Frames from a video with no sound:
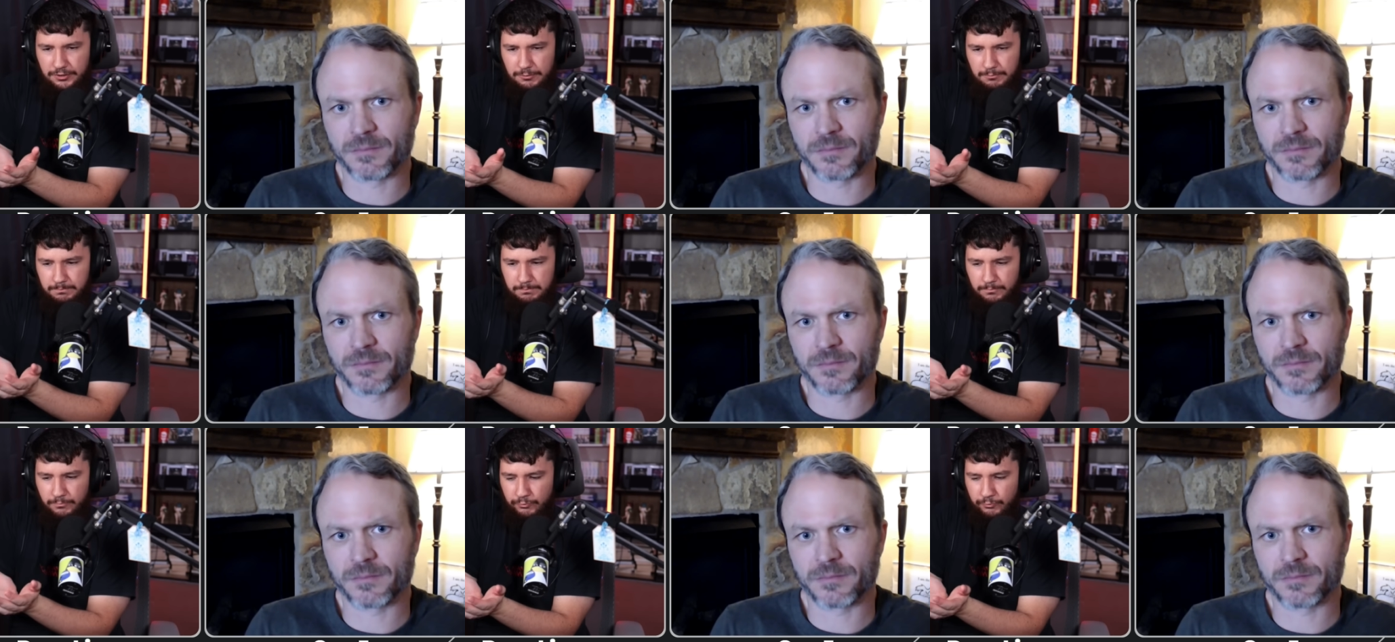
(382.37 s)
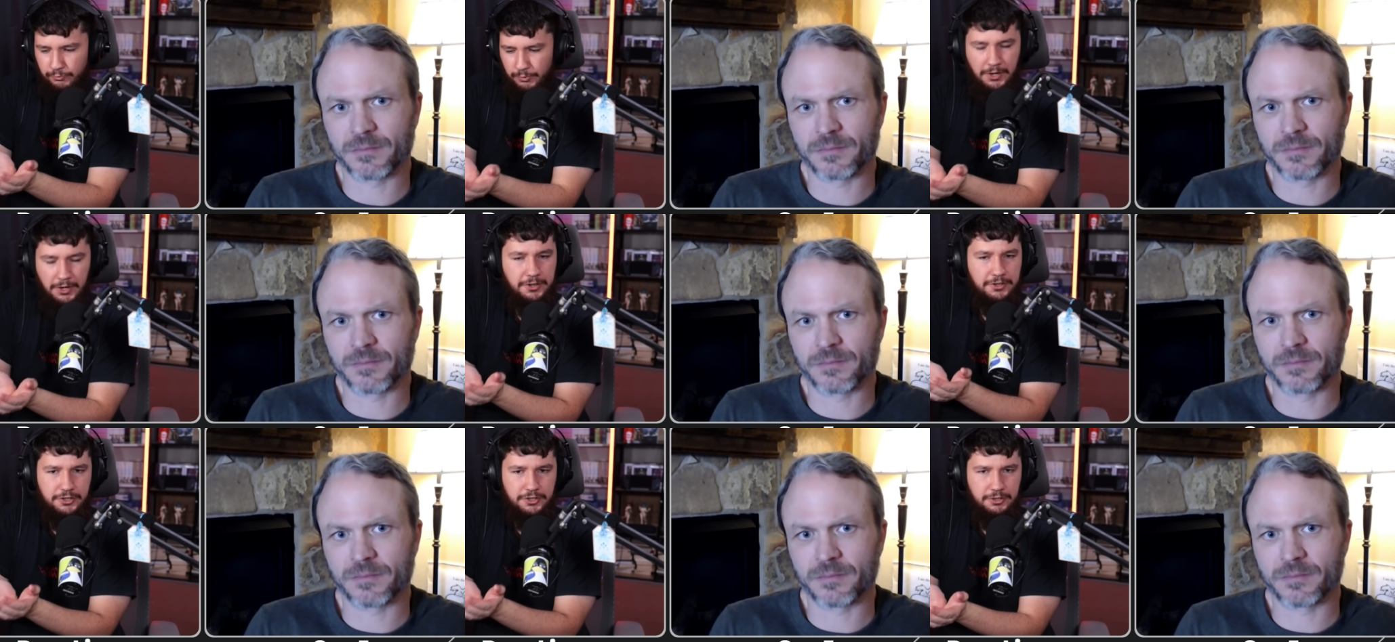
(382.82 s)
Speaker 1: run
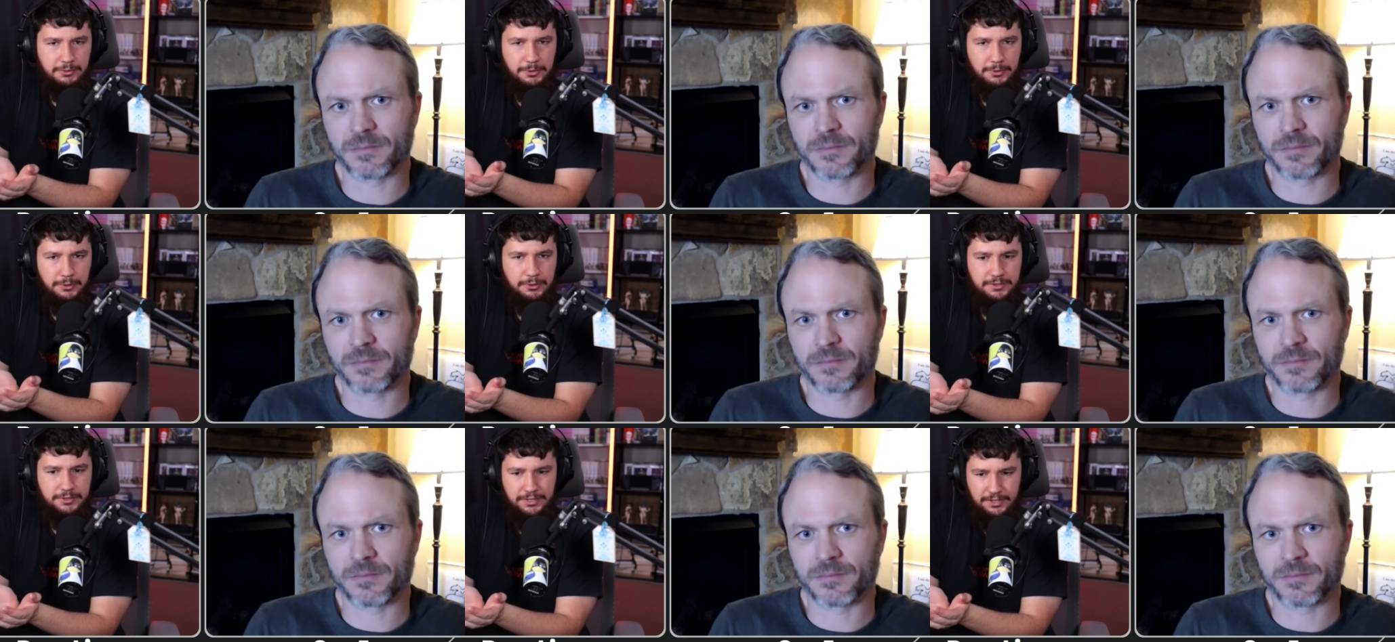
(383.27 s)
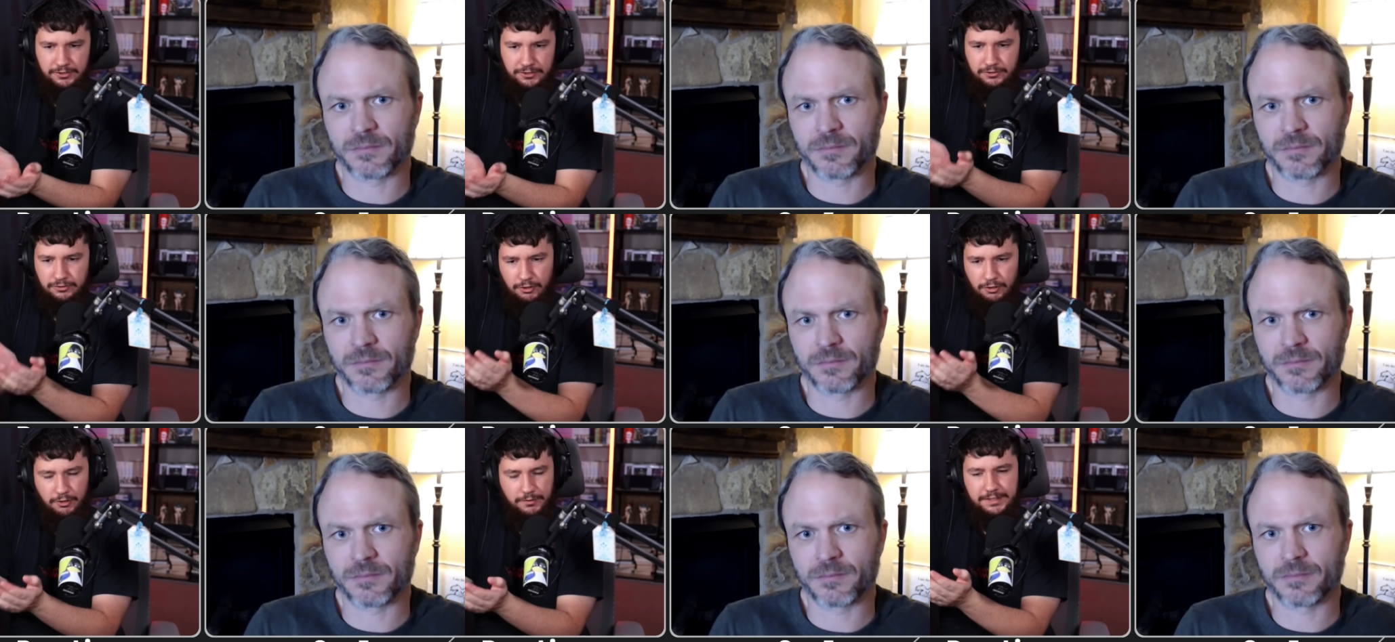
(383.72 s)
your own distro
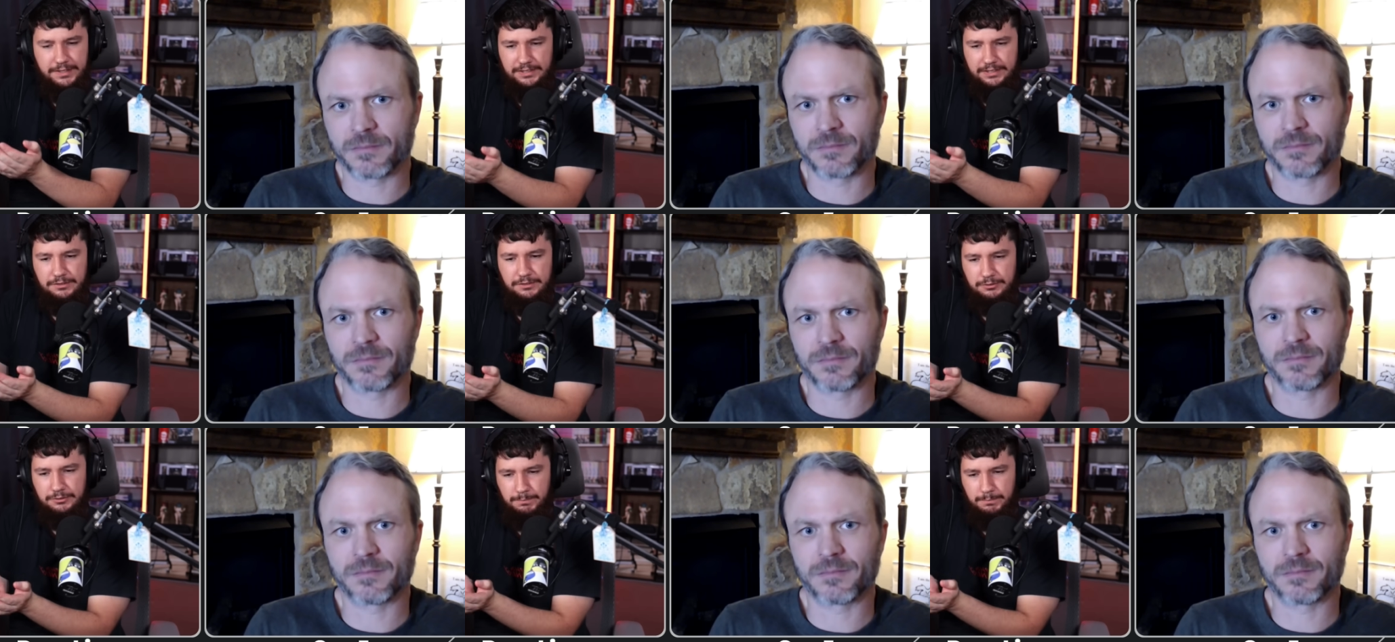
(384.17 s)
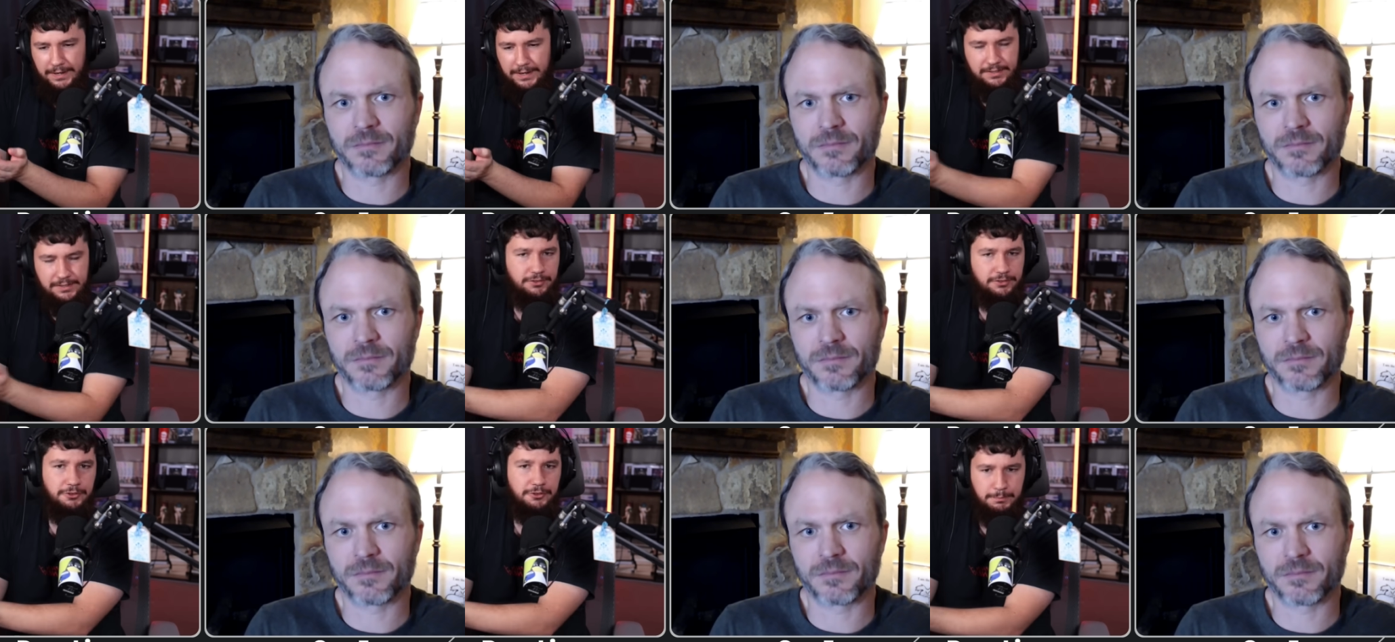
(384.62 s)
obviously it was based on
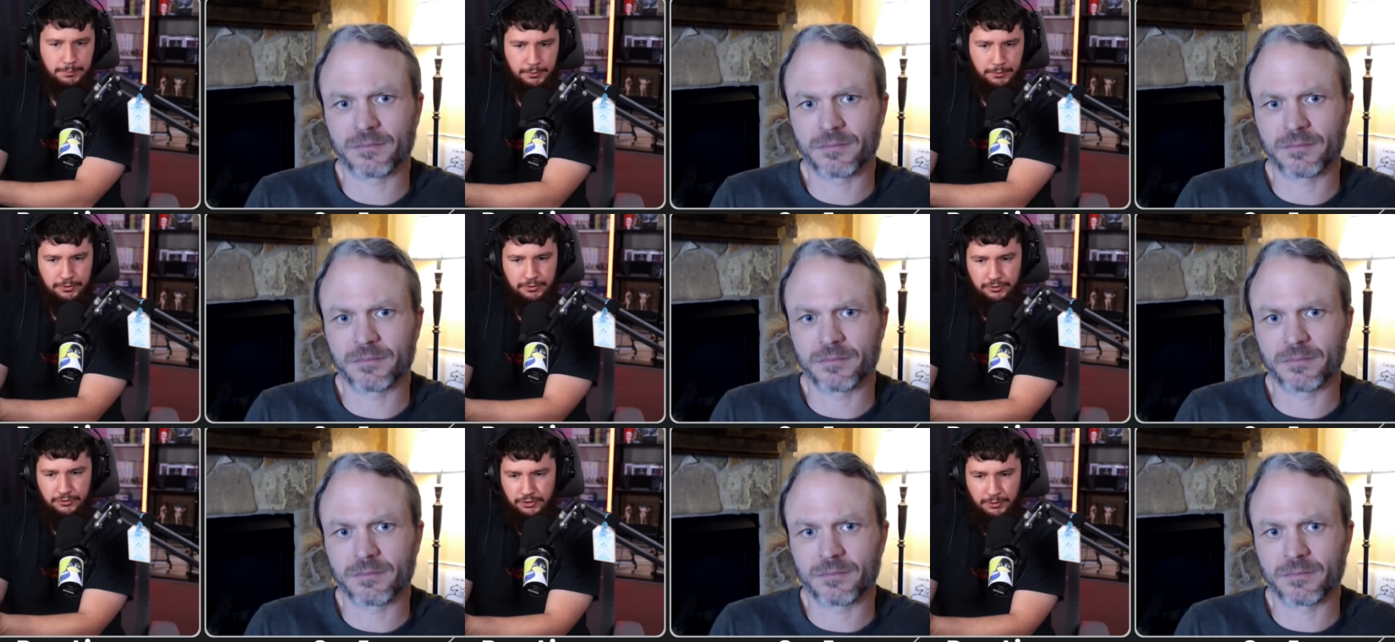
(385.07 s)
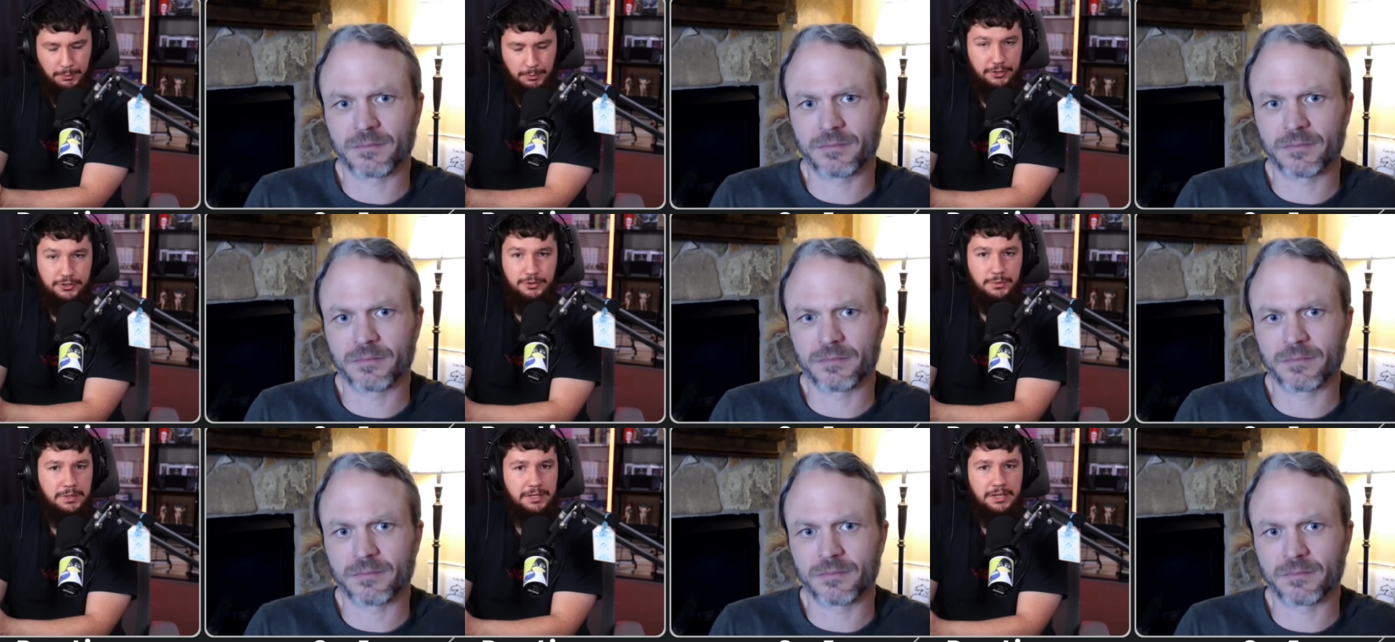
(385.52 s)
ubuntu so you weren't
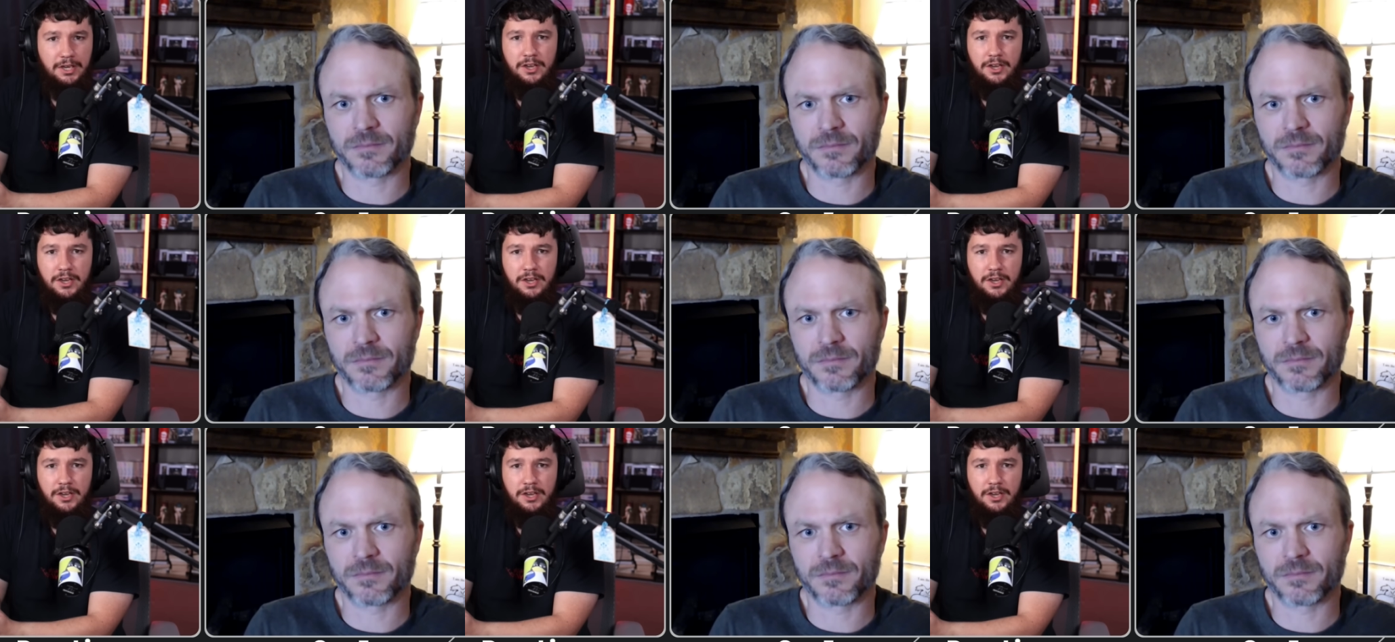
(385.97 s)
doing